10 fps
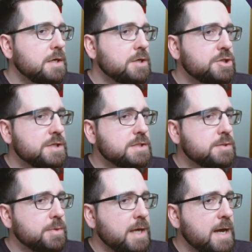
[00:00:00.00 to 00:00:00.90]
just
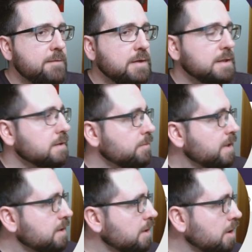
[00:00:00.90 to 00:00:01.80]
so we have a little
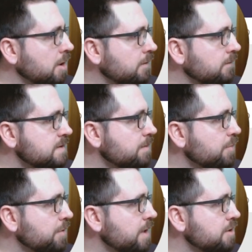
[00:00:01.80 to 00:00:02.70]
bit of
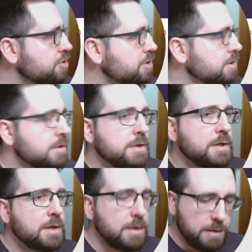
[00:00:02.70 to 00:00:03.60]
separation.
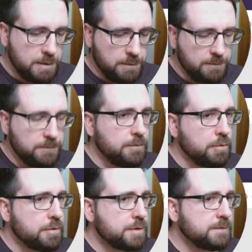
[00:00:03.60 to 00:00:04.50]

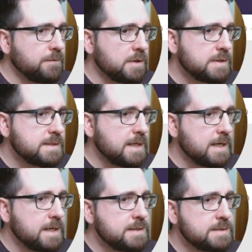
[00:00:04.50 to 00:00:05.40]
For the font
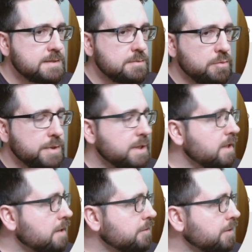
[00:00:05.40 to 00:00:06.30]
size, we
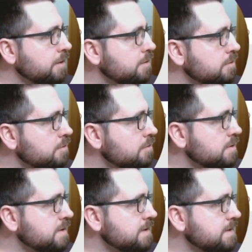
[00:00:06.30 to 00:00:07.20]
are going to
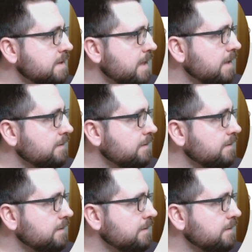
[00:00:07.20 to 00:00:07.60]
set